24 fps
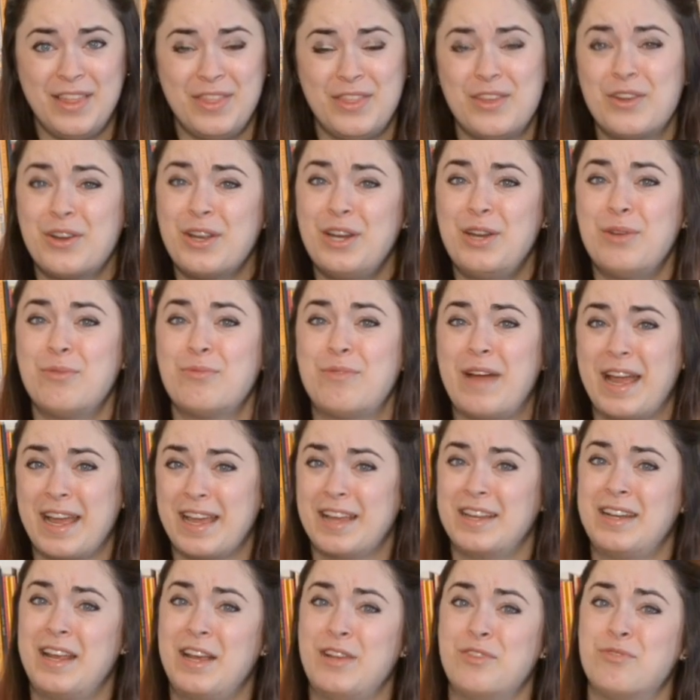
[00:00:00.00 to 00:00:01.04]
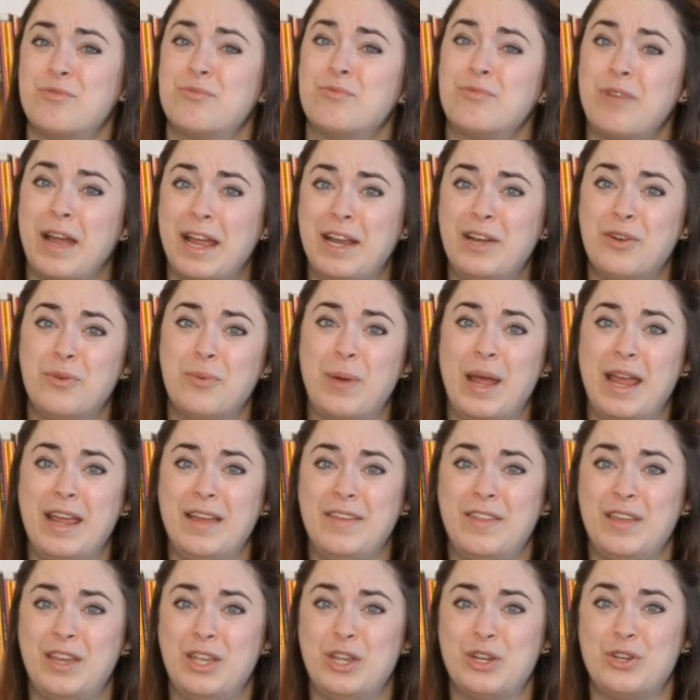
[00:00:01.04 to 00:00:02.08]
They're going to recognize right
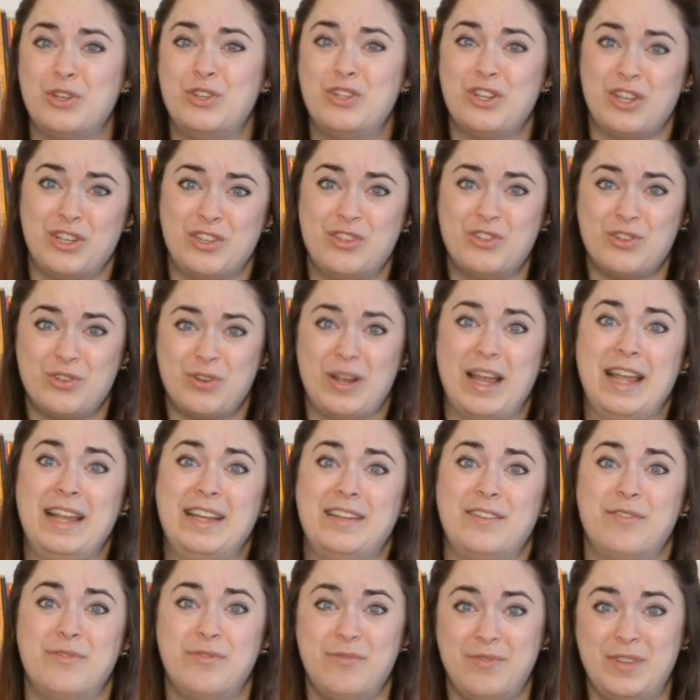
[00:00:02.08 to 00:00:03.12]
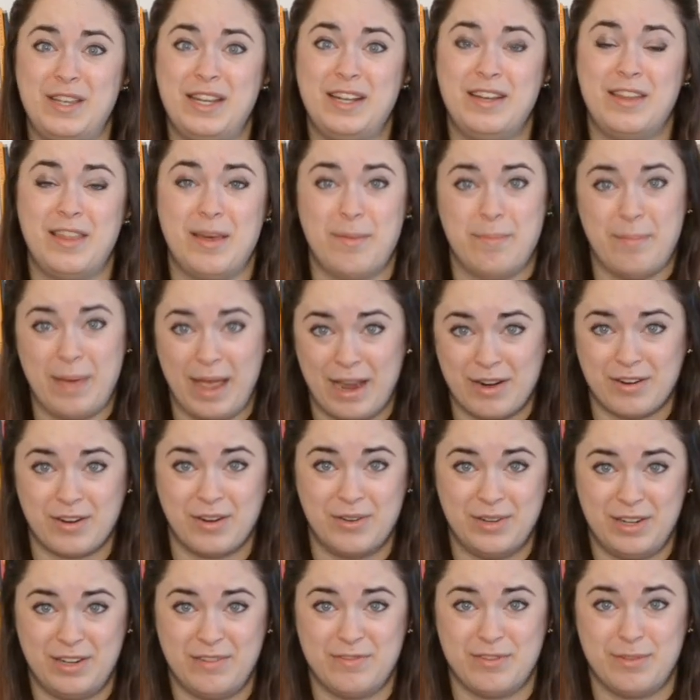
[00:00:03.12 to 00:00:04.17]
away that you're just trying to feed them
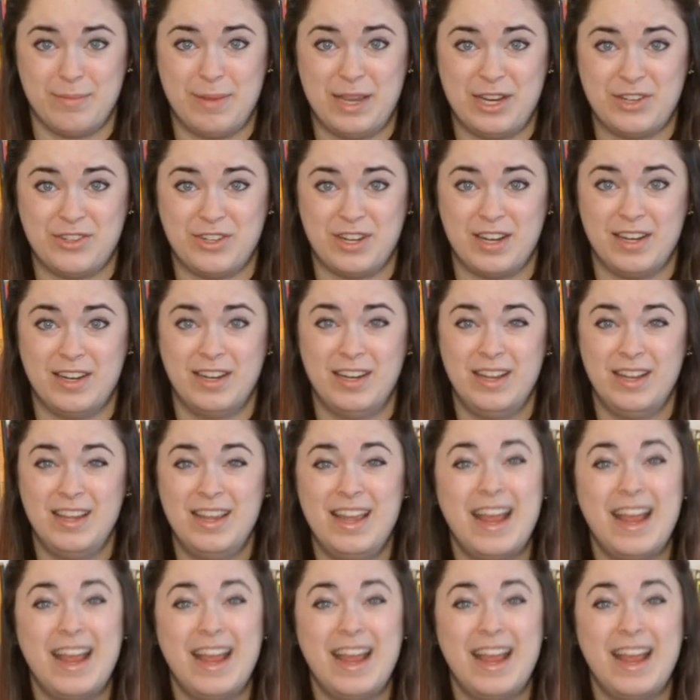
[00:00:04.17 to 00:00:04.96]
background information,